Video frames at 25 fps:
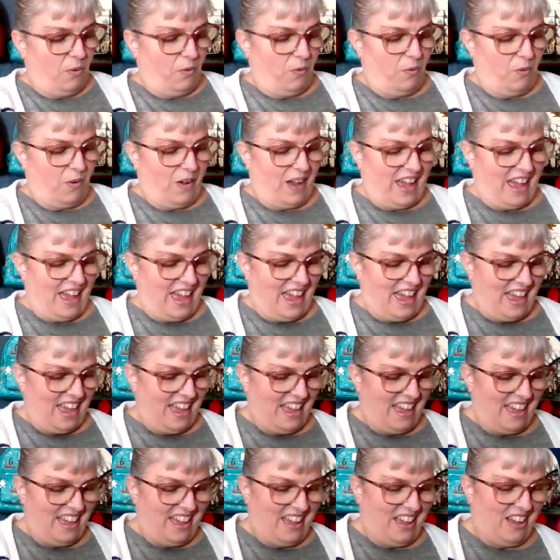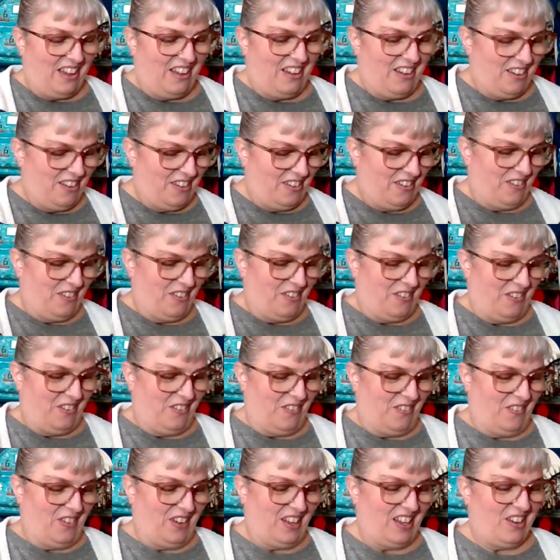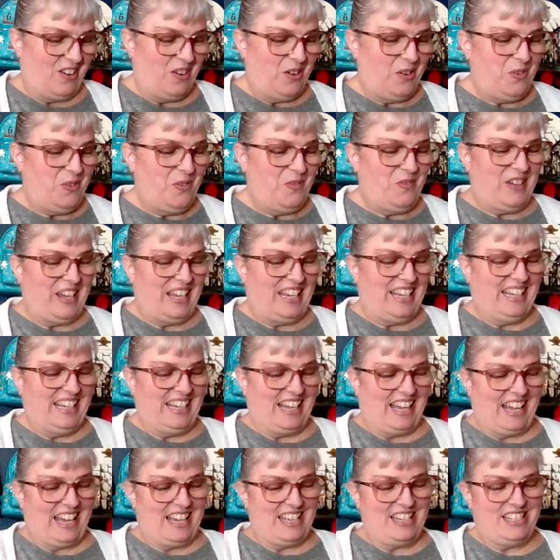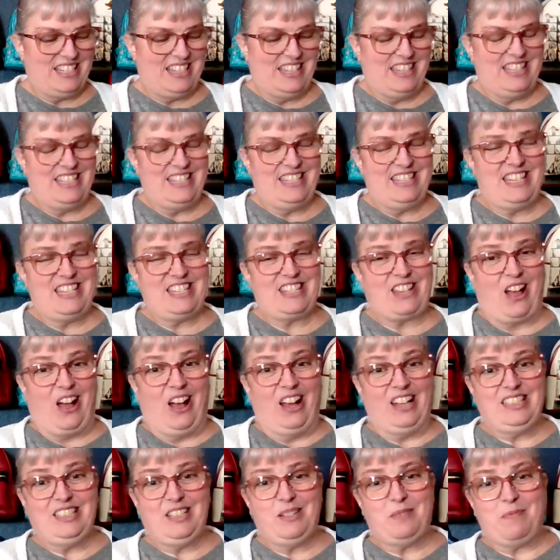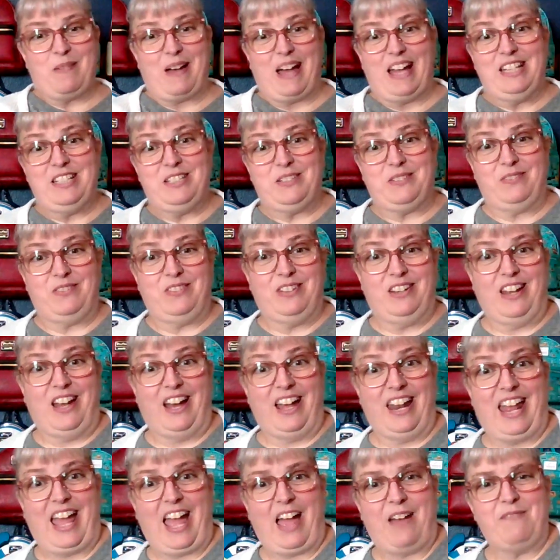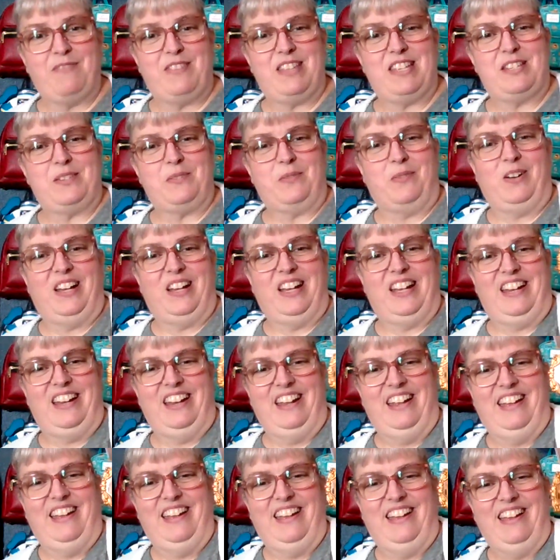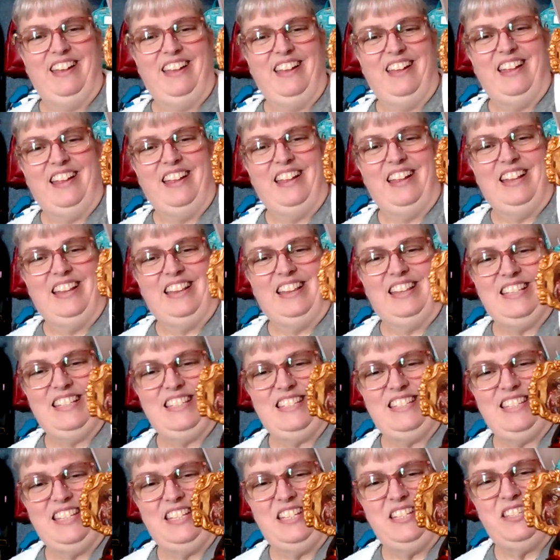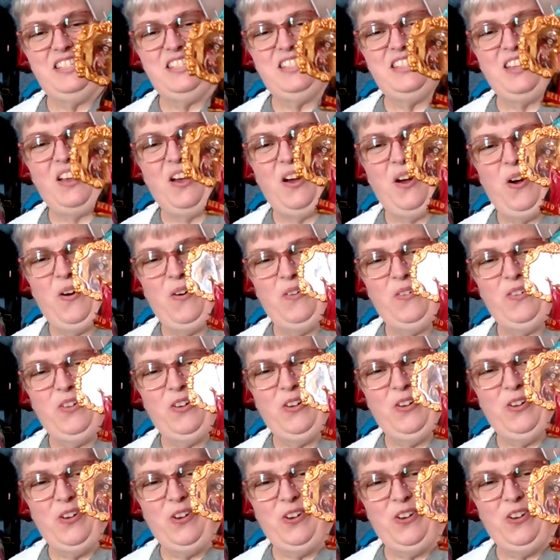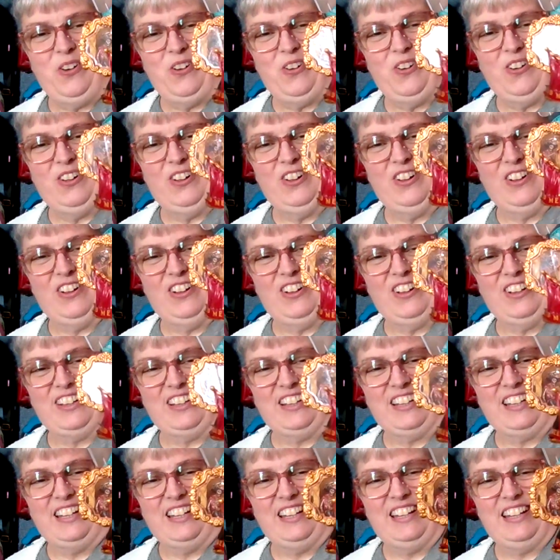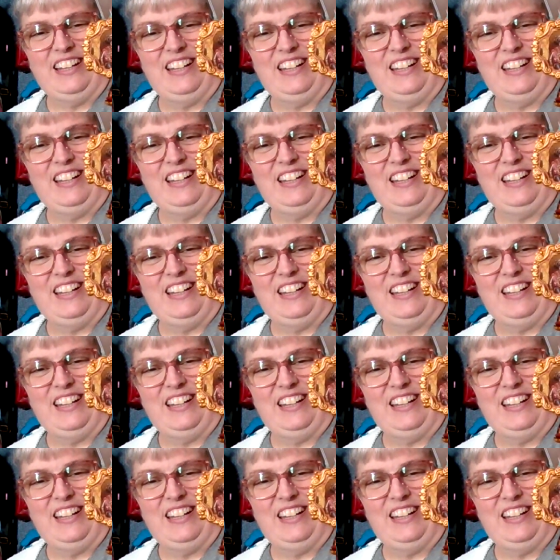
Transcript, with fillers: Wow! Oh my gosh, this is awesome. I do not have this one. This is so cool.